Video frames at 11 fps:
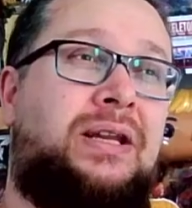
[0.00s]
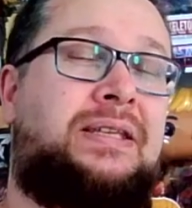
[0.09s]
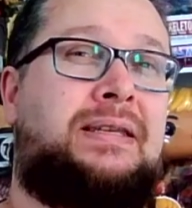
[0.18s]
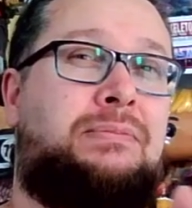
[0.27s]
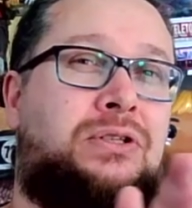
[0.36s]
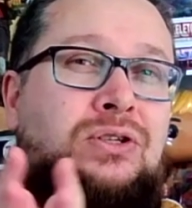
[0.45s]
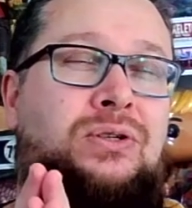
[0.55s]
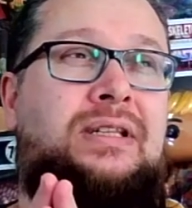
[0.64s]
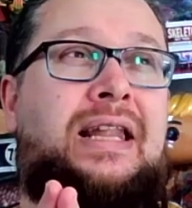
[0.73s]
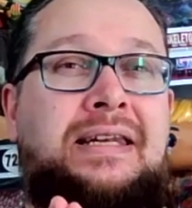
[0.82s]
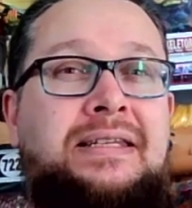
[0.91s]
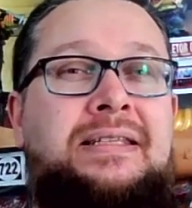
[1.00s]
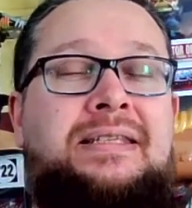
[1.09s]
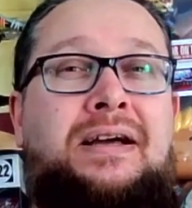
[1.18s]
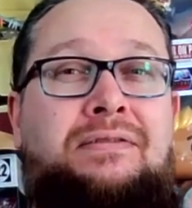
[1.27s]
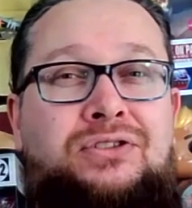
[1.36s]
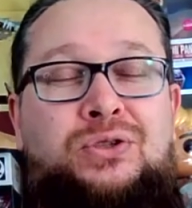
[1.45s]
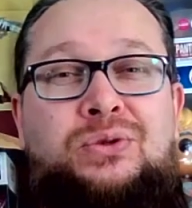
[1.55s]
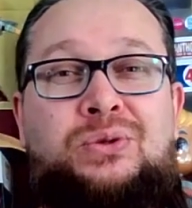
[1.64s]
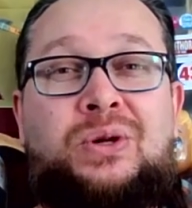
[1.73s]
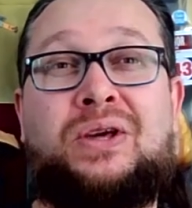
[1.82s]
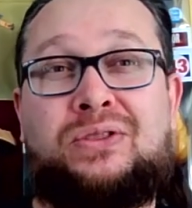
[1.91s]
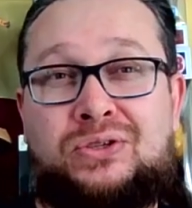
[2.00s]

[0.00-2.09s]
seems to lend itself to the